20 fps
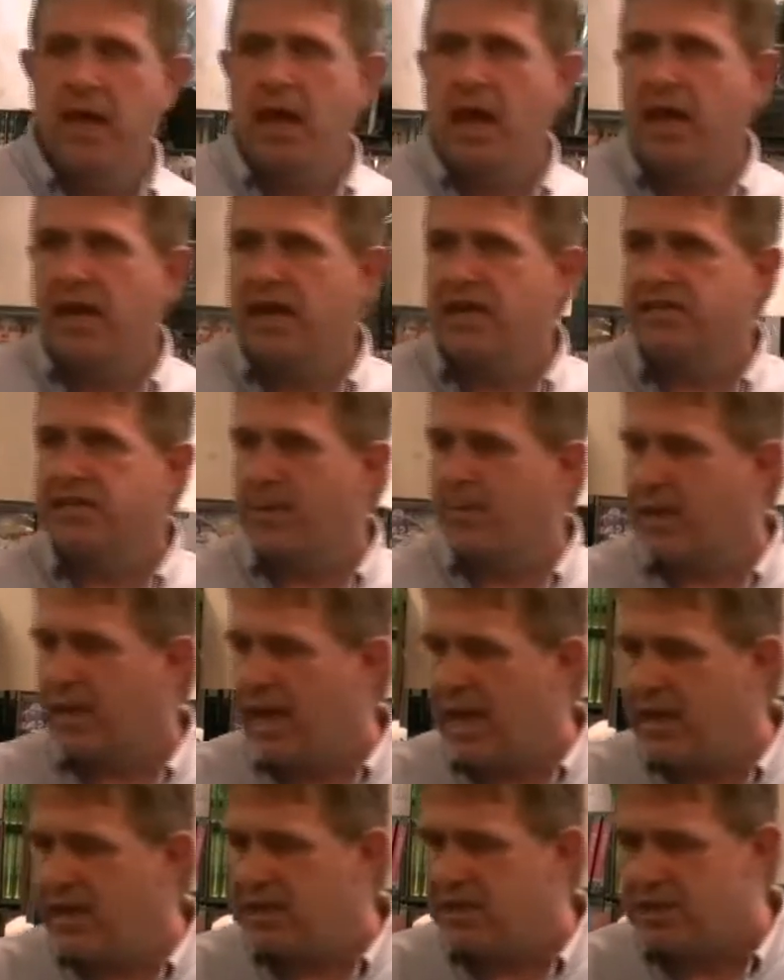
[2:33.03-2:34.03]
And as they
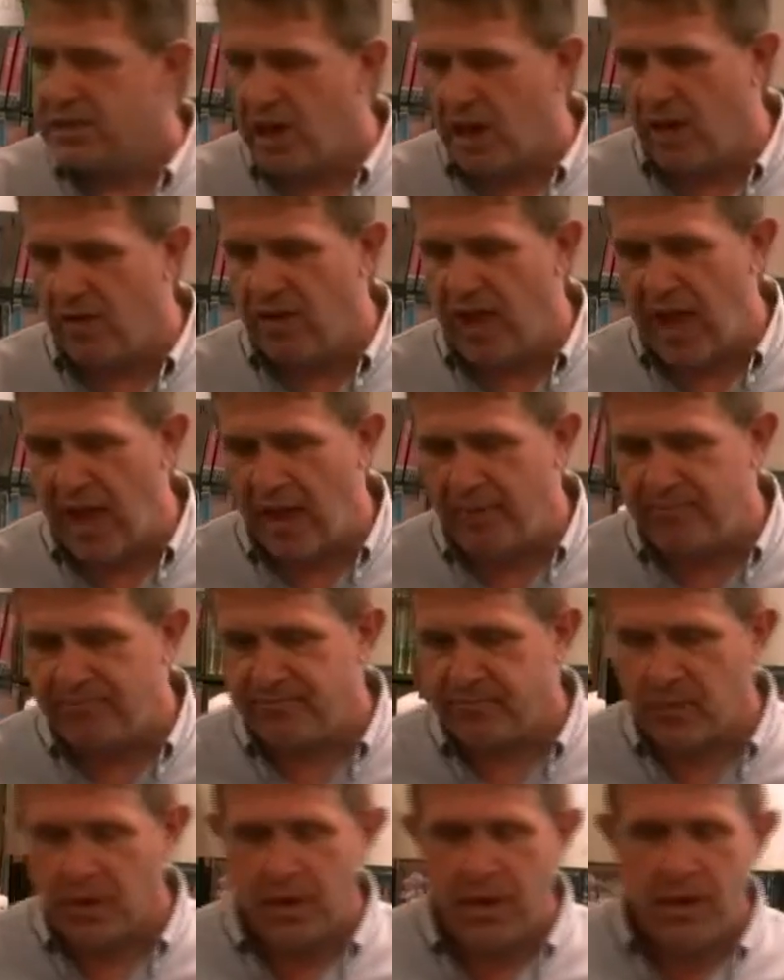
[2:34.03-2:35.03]
began to share that,
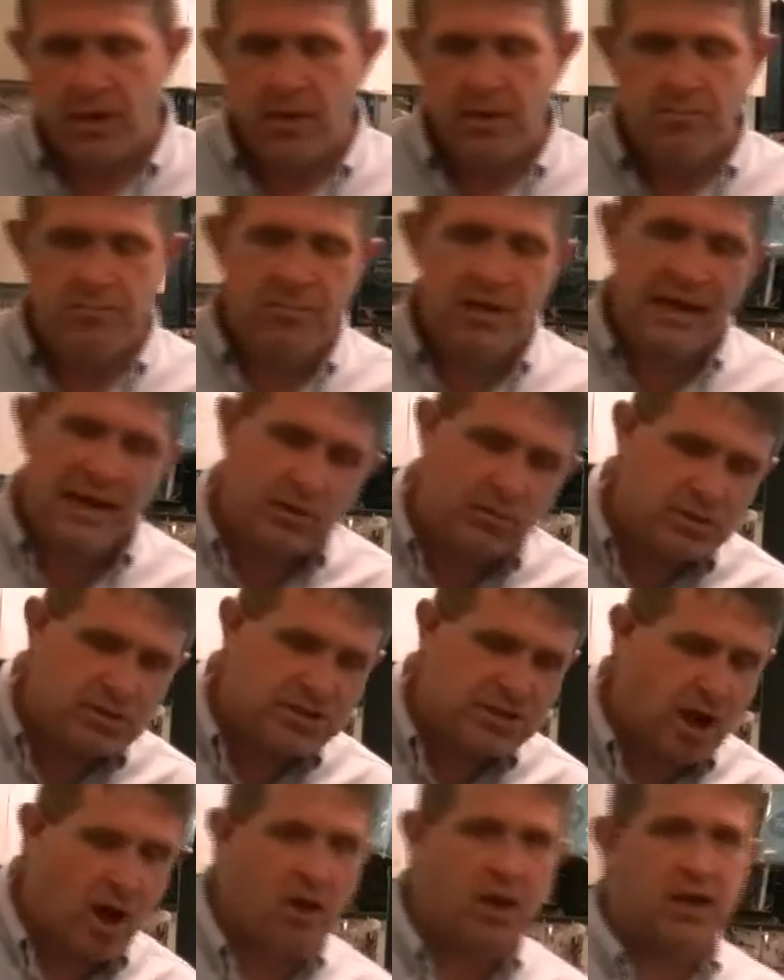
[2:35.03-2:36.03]
Billy was
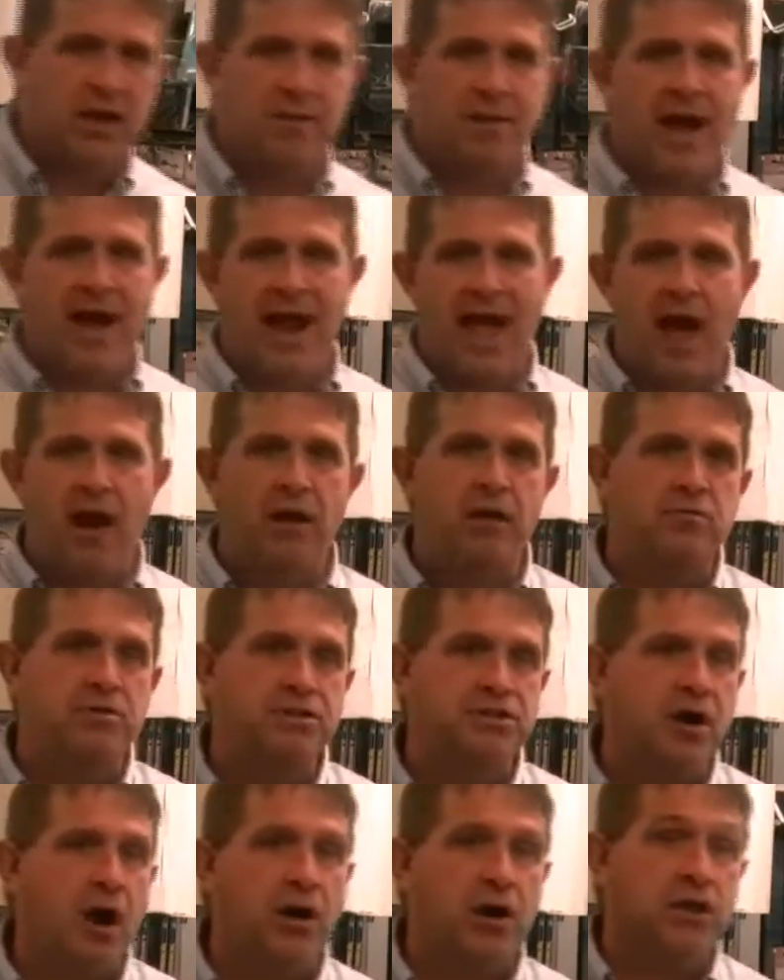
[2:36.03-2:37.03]
talking about how he
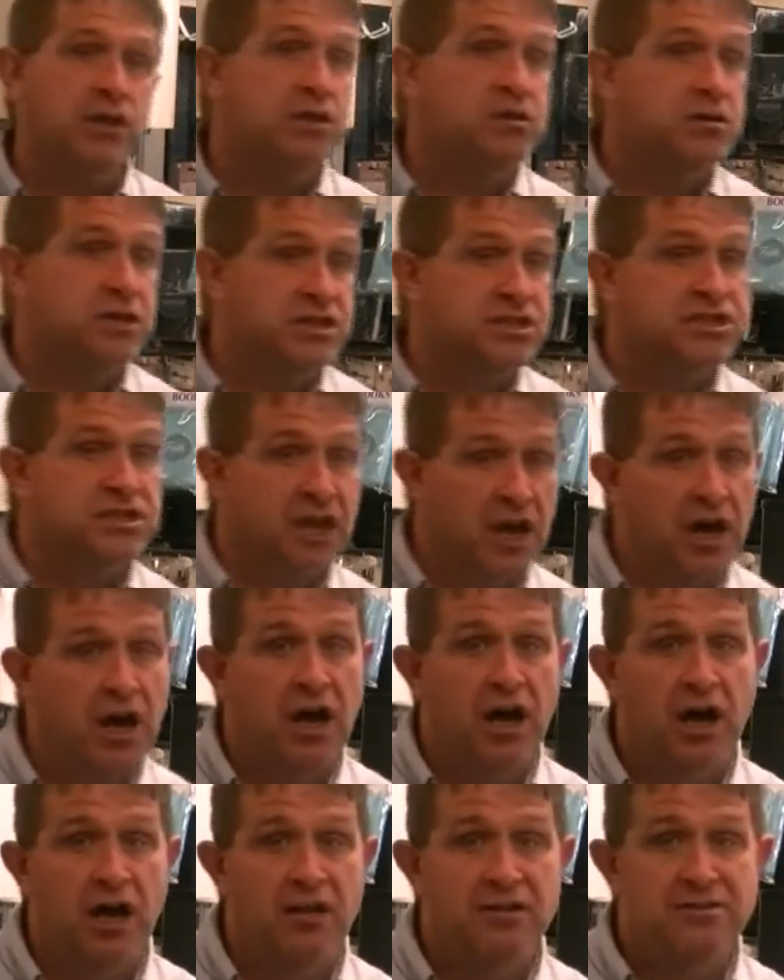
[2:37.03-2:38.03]
was talking to his
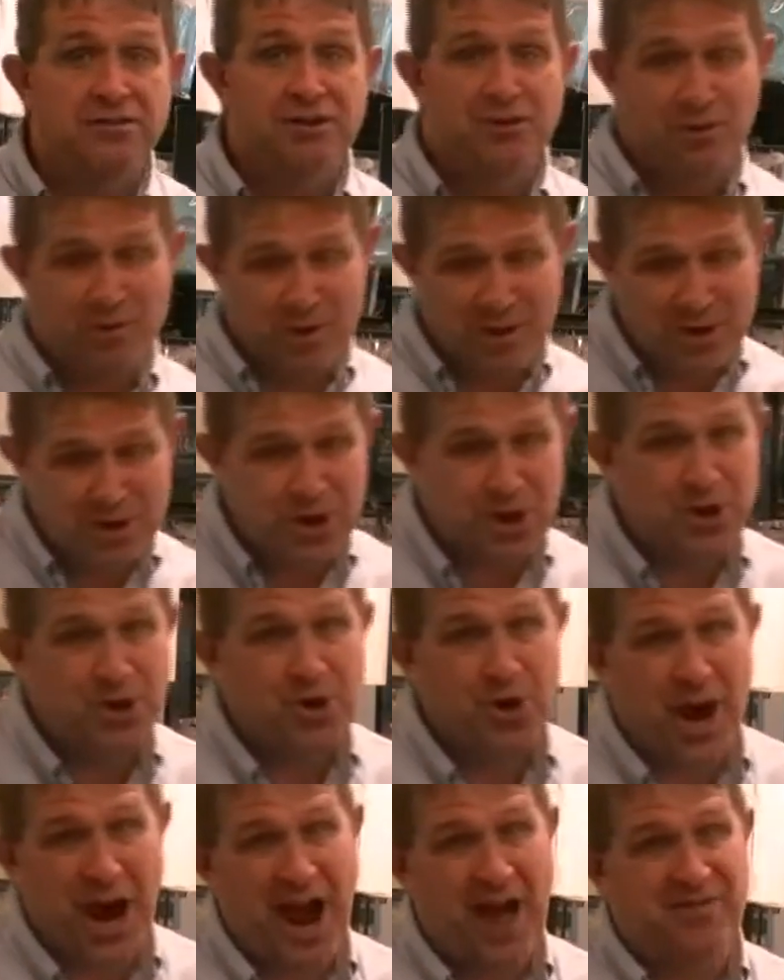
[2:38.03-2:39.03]
sons, who were in
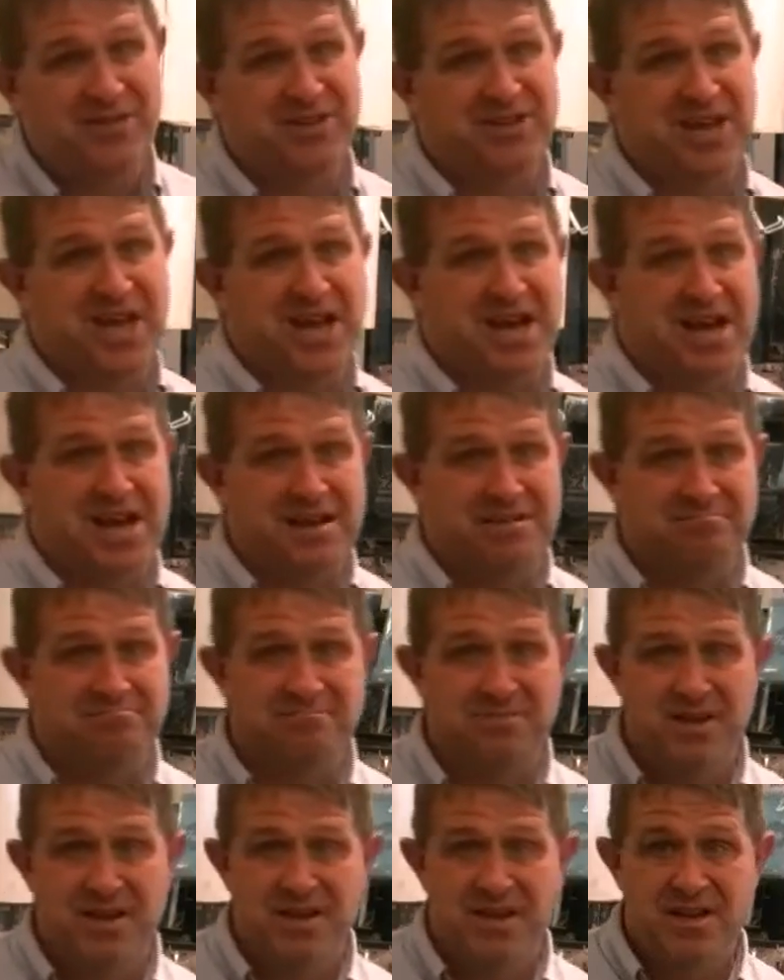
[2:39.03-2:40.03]
junior high at the time,
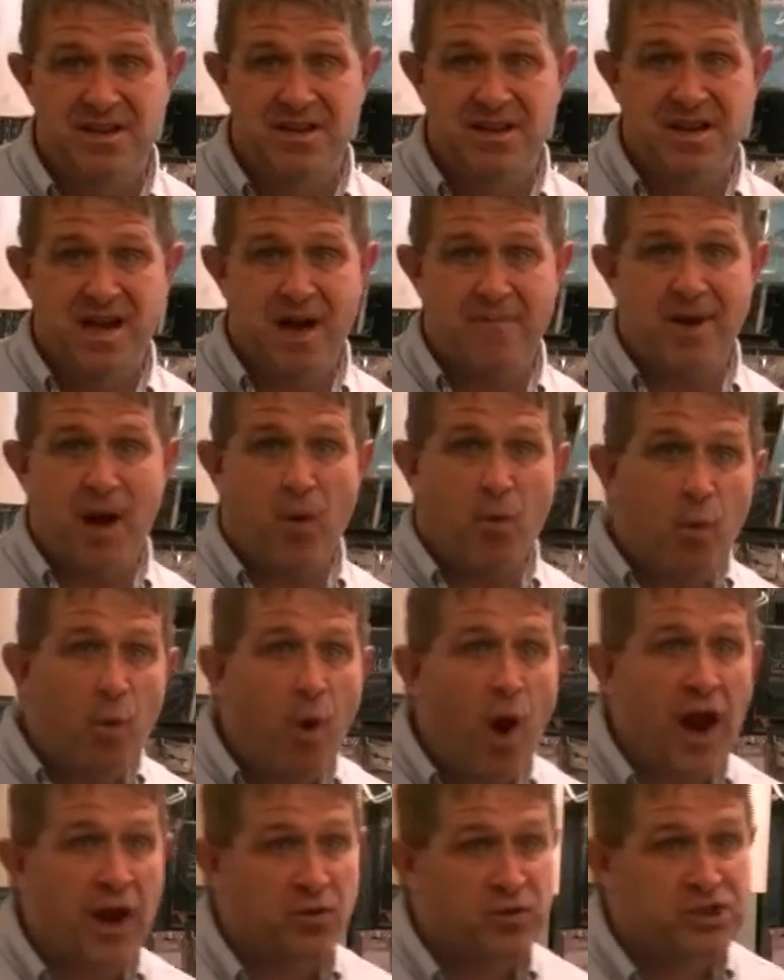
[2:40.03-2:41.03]
about
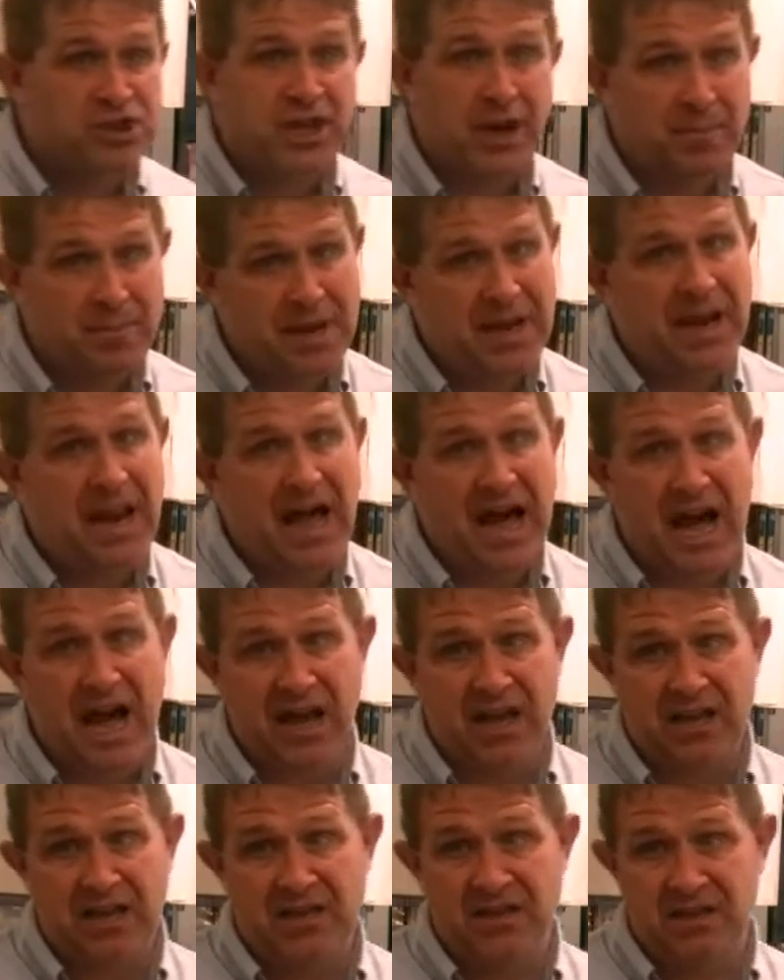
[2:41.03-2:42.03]
what it was going to be
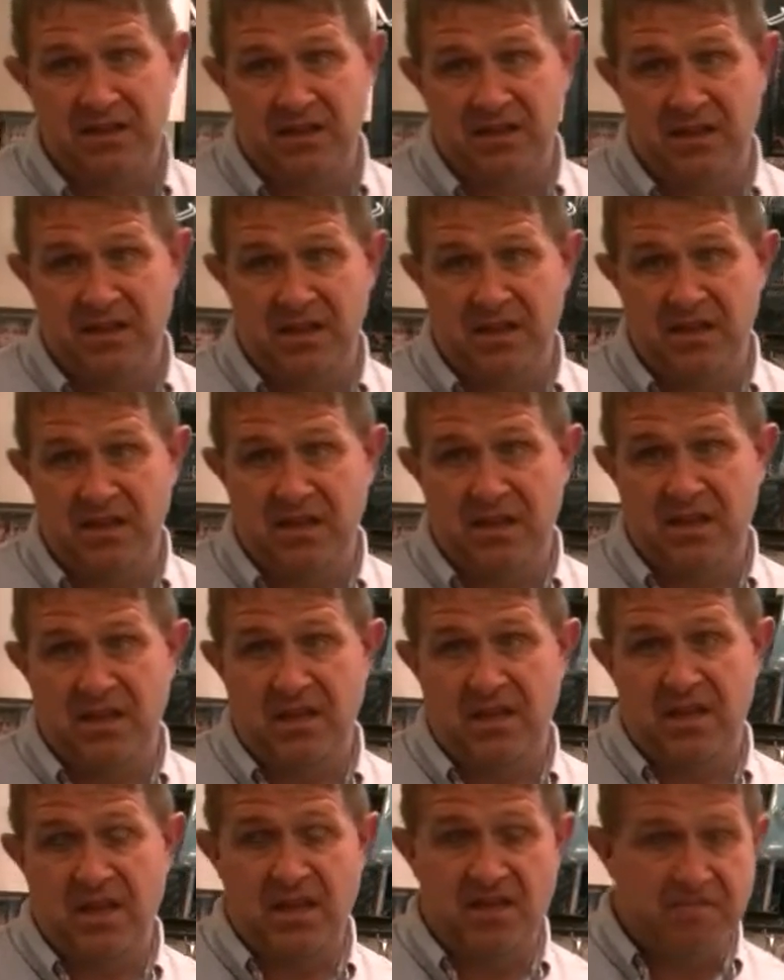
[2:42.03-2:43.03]
like
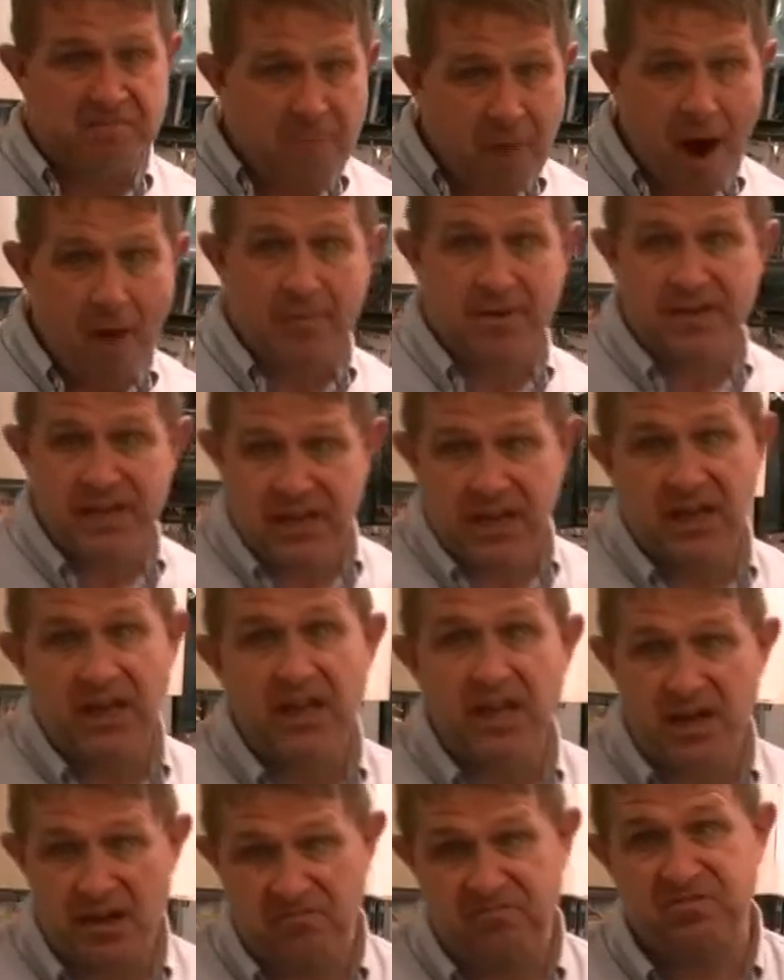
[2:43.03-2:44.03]
if Mama didn't
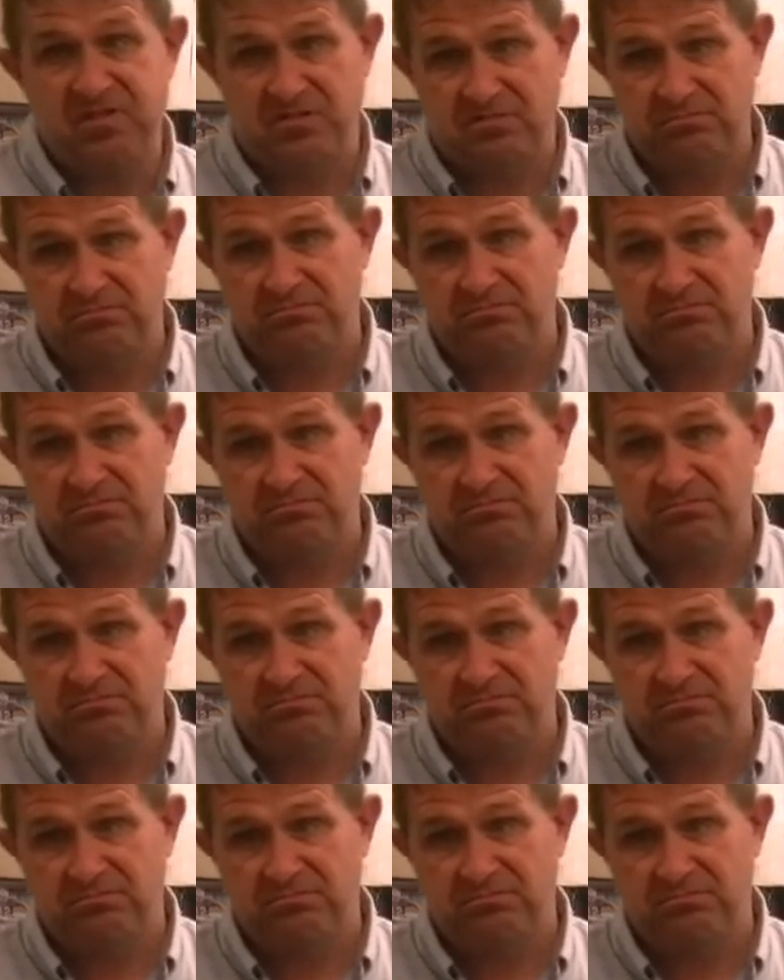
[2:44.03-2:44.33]
live.